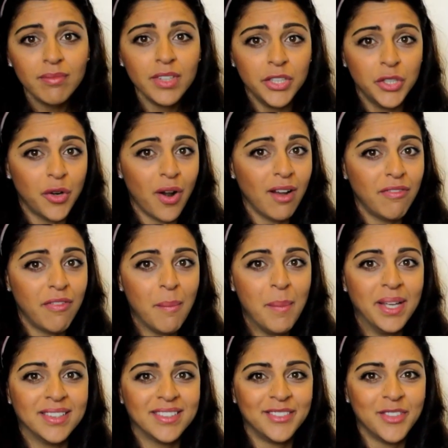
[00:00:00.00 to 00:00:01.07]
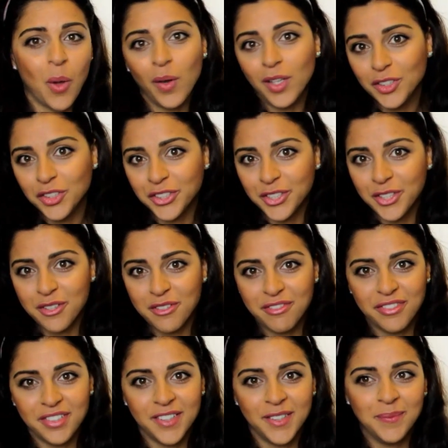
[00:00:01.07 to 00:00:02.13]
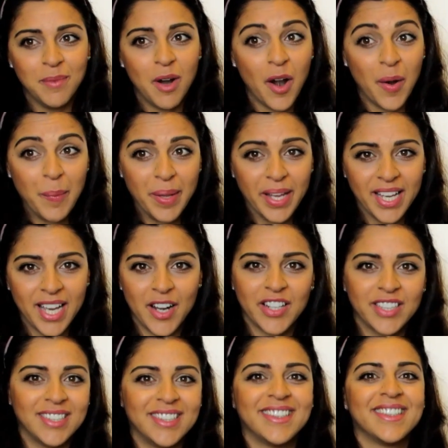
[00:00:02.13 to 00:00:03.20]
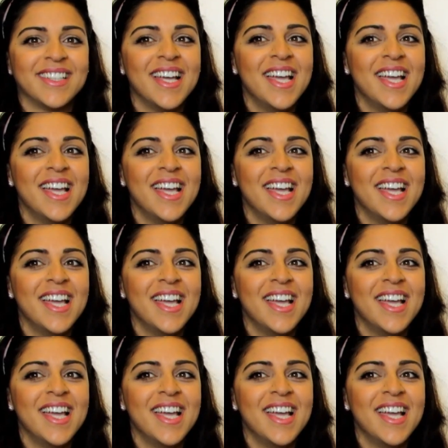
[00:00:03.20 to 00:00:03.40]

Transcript: your alphabet knowledge of Arabic characters.